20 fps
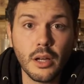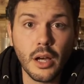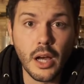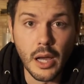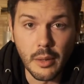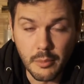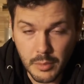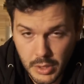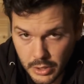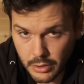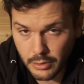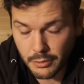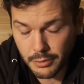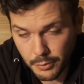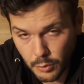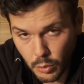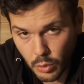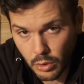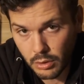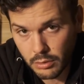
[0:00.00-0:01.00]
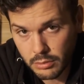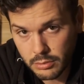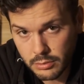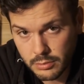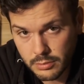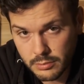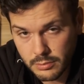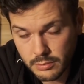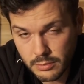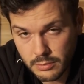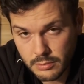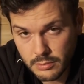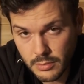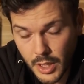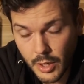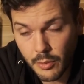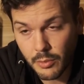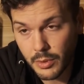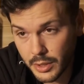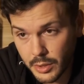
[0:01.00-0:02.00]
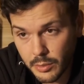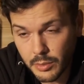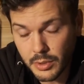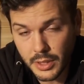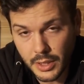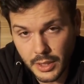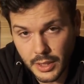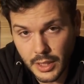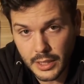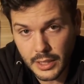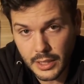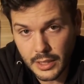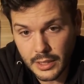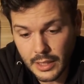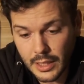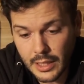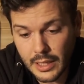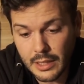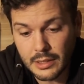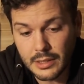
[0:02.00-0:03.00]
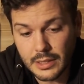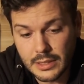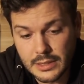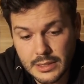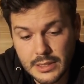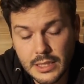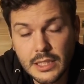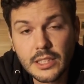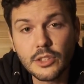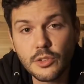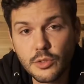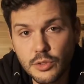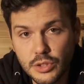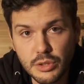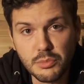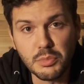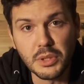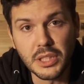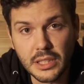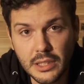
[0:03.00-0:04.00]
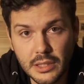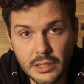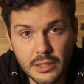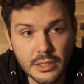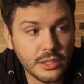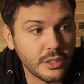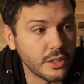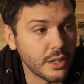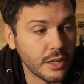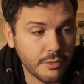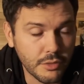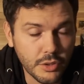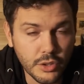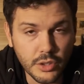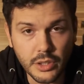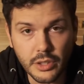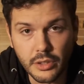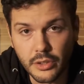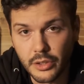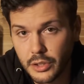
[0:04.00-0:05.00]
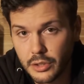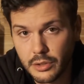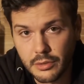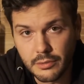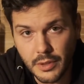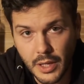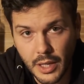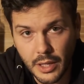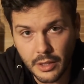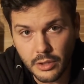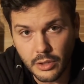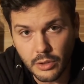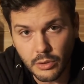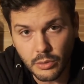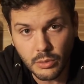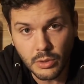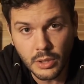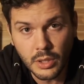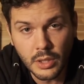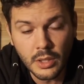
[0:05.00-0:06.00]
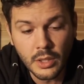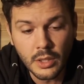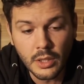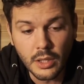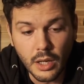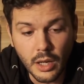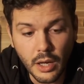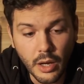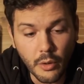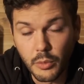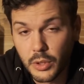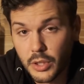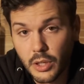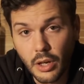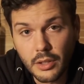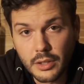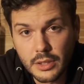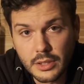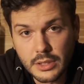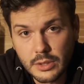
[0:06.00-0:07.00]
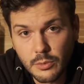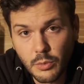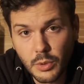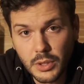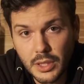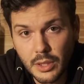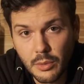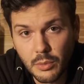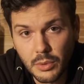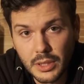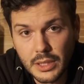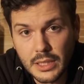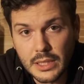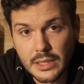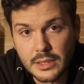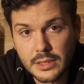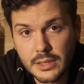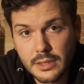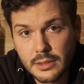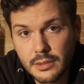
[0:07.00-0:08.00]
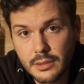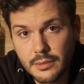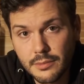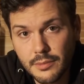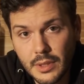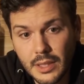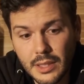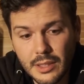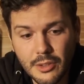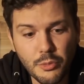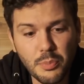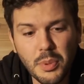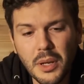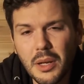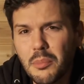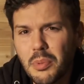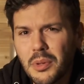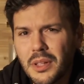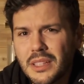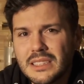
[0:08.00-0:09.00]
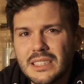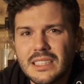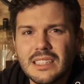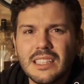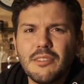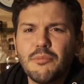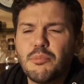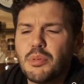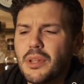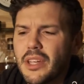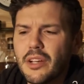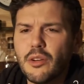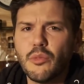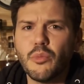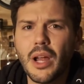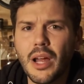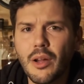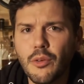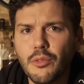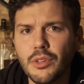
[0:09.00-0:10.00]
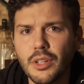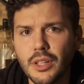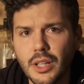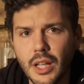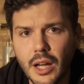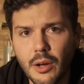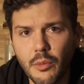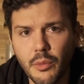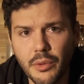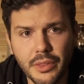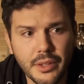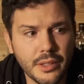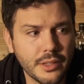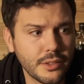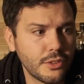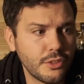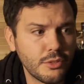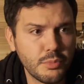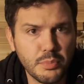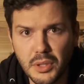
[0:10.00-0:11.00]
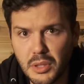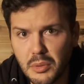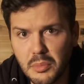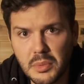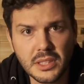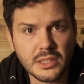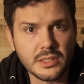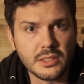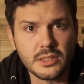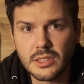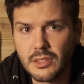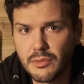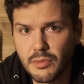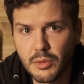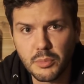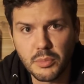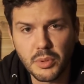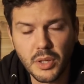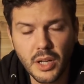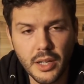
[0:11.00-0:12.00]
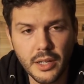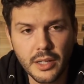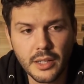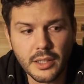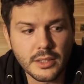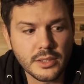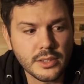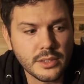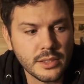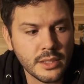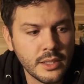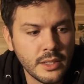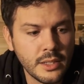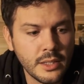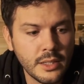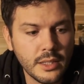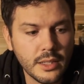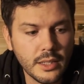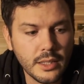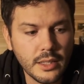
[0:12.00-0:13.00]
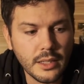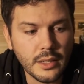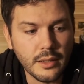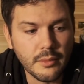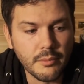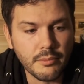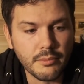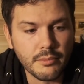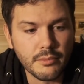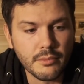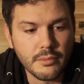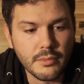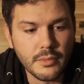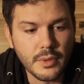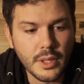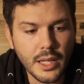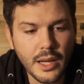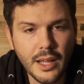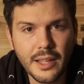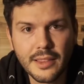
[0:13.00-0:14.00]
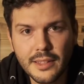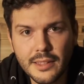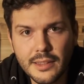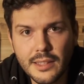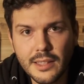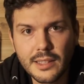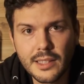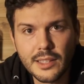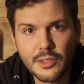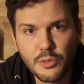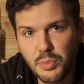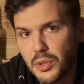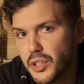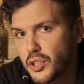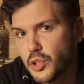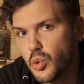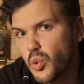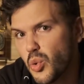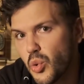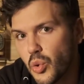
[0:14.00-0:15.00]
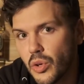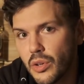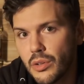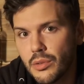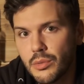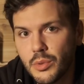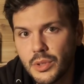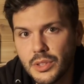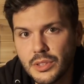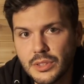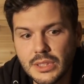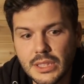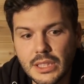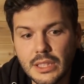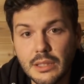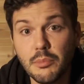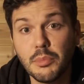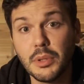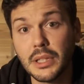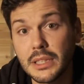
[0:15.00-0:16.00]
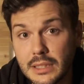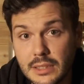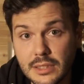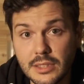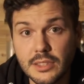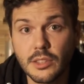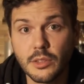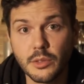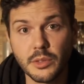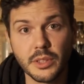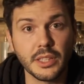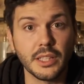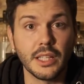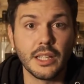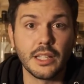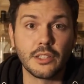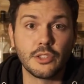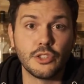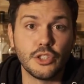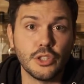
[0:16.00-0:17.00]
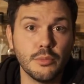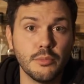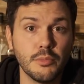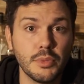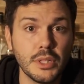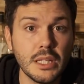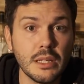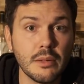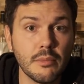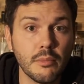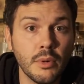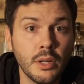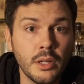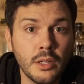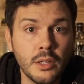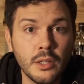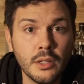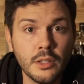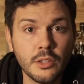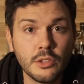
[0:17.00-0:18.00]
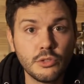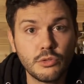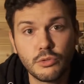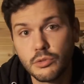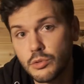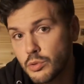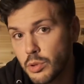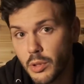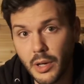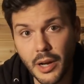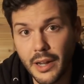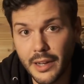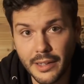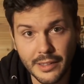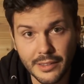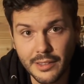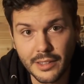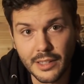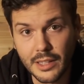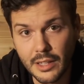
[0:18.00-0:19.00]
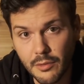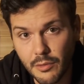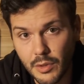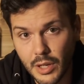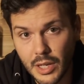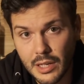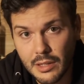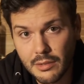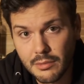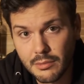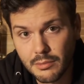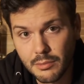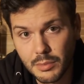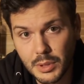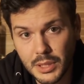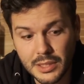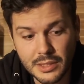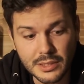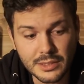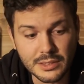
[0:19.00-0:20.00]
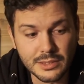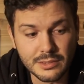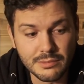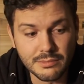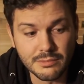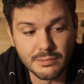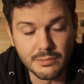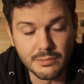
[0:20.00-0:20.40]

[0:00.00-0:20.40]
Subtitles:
I'm here for. I really, really like it, and it continues to be, year after year, a good value, regardless of they release. It's been a place that they've played around a lot with experiments, different products, and I think that that's pretty cool when you see a big distillery like Jim Beam trying to innovate, because